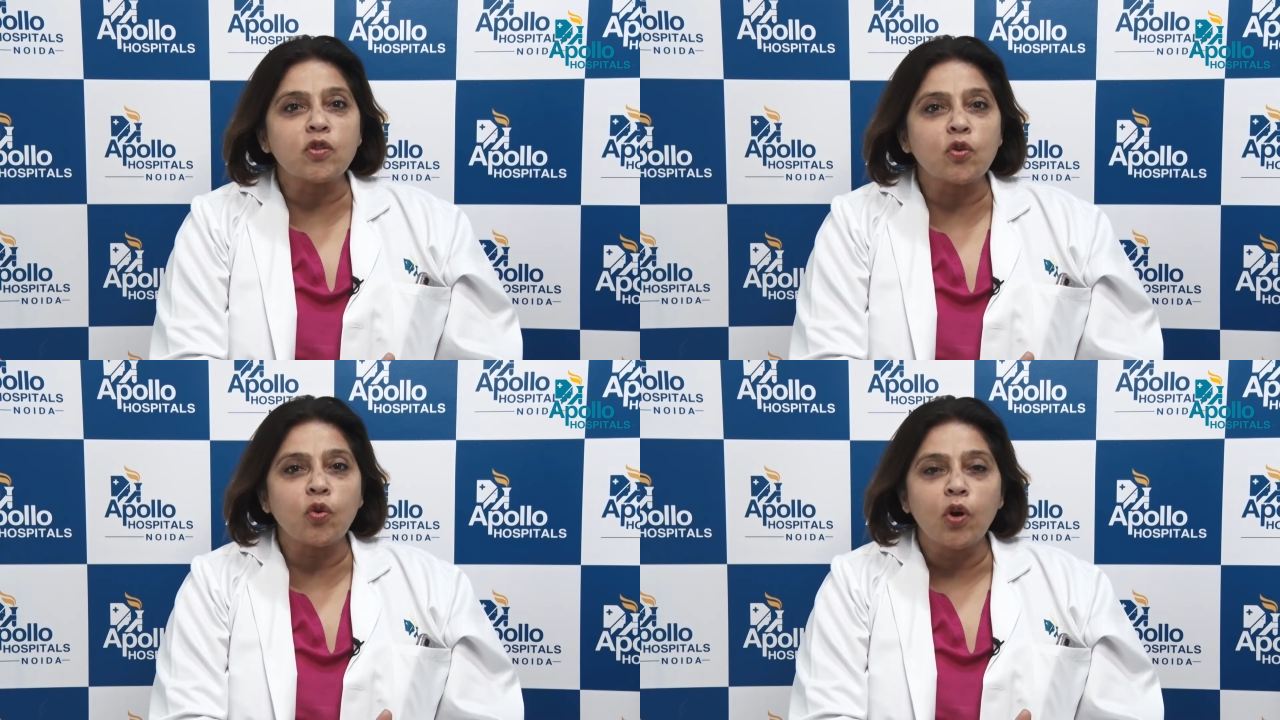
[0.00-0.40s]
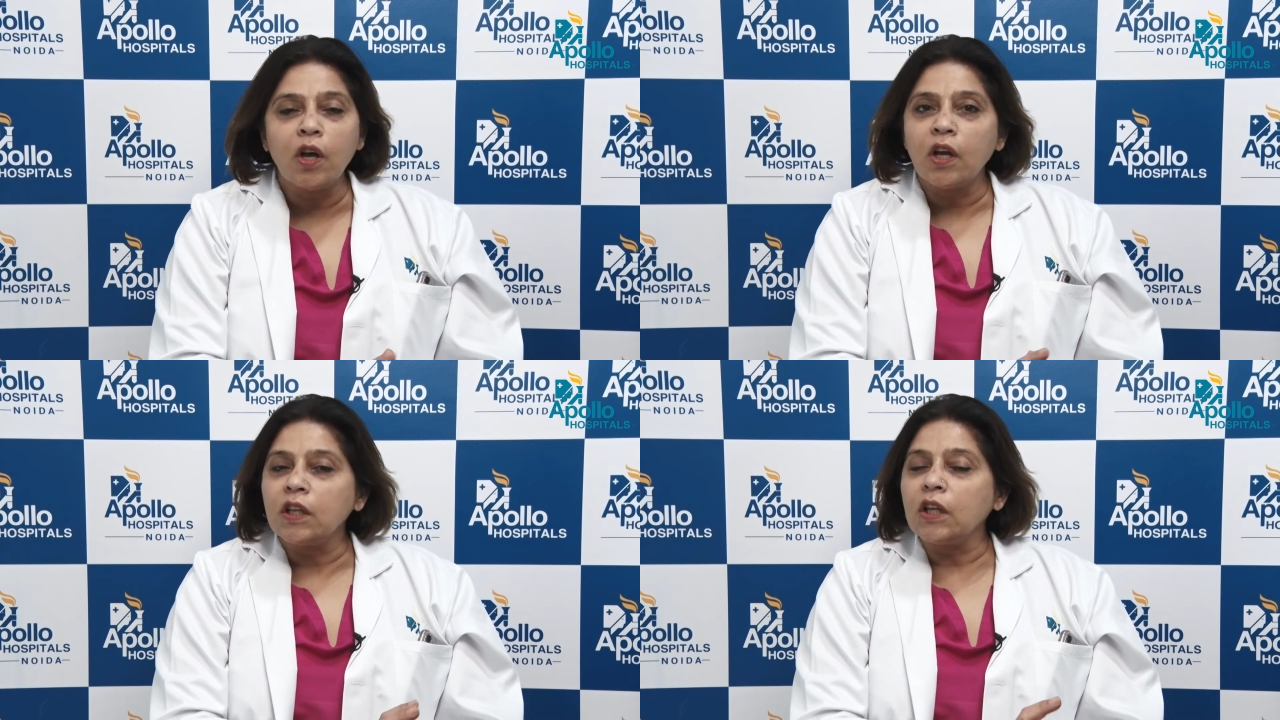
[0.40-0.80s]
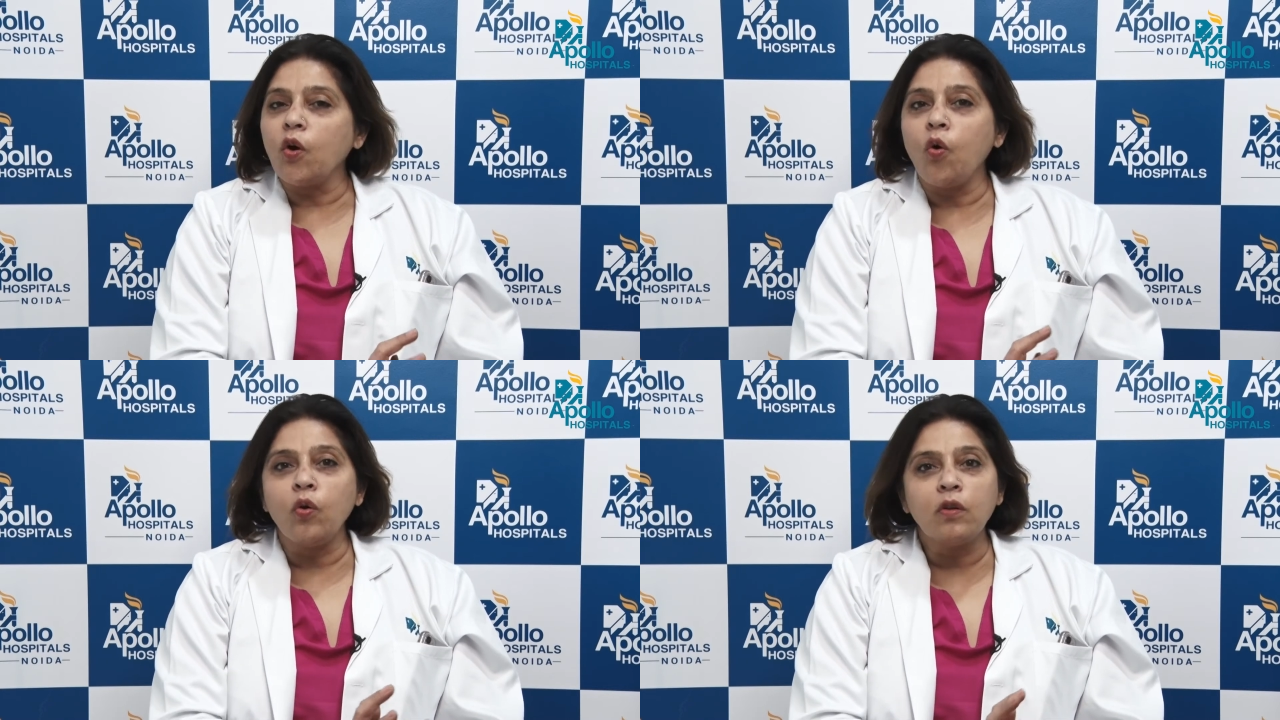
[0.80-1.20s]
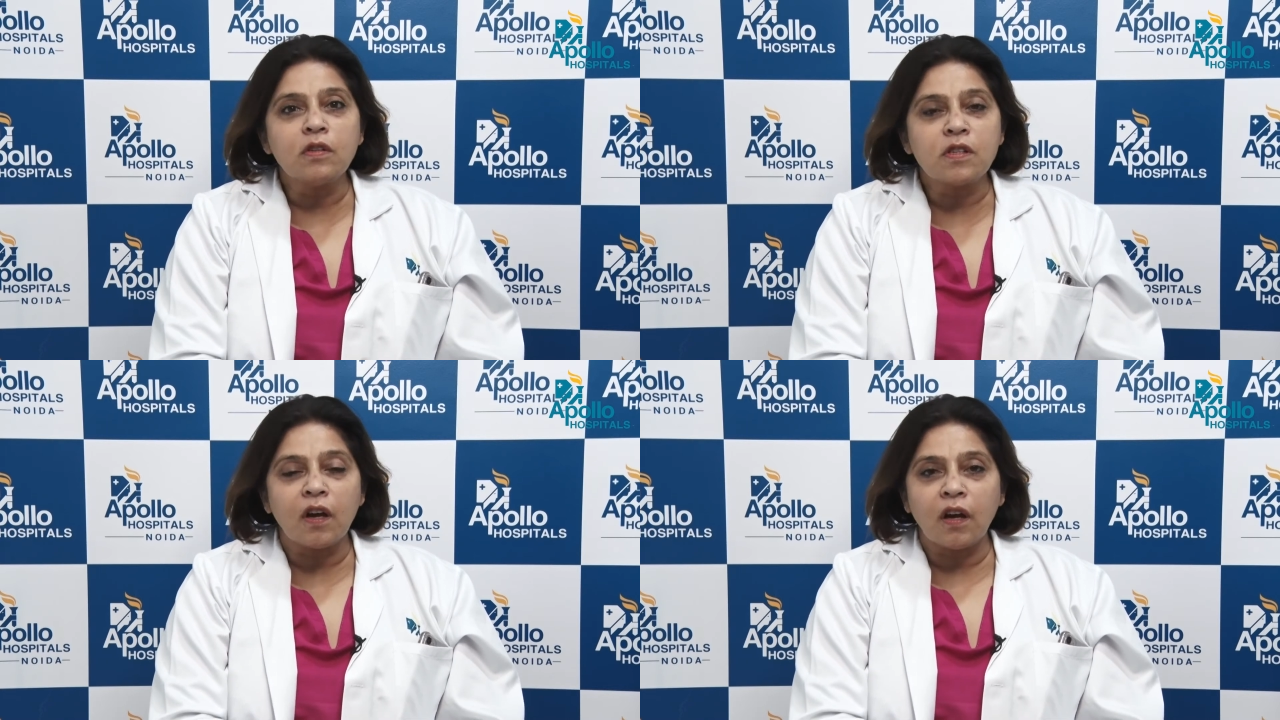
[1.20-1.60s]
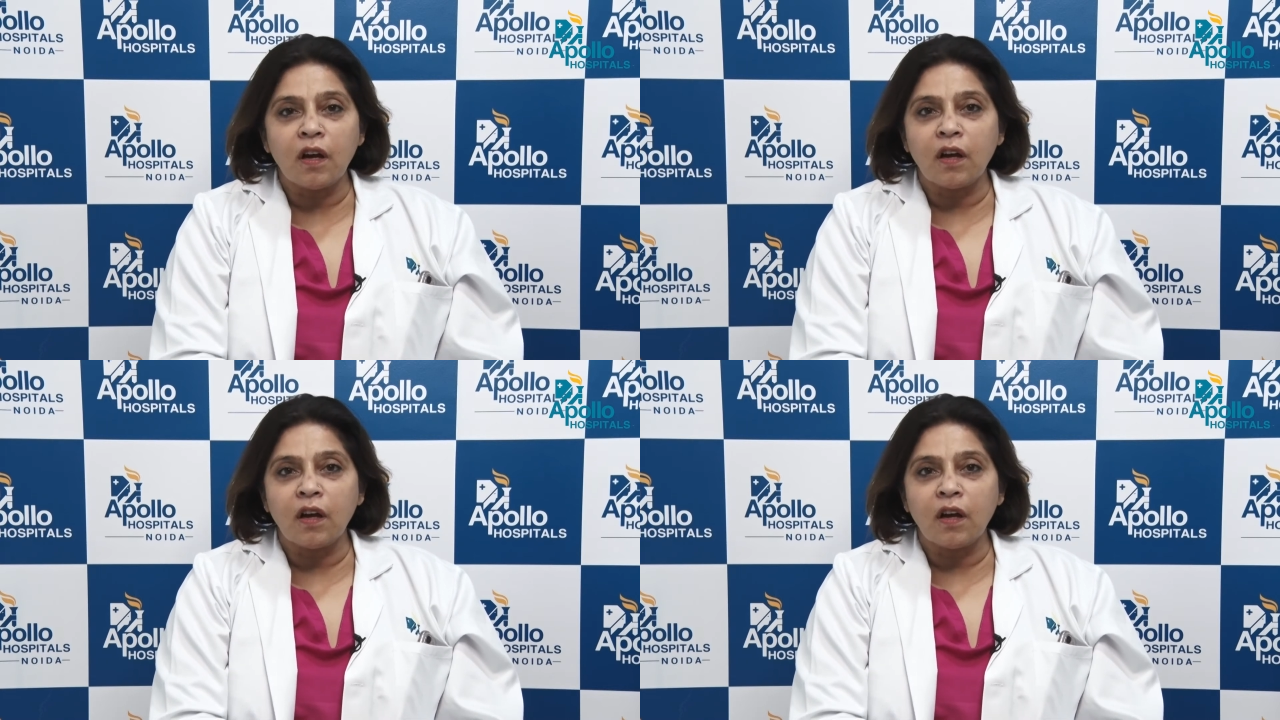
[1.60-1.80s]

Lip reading: So the old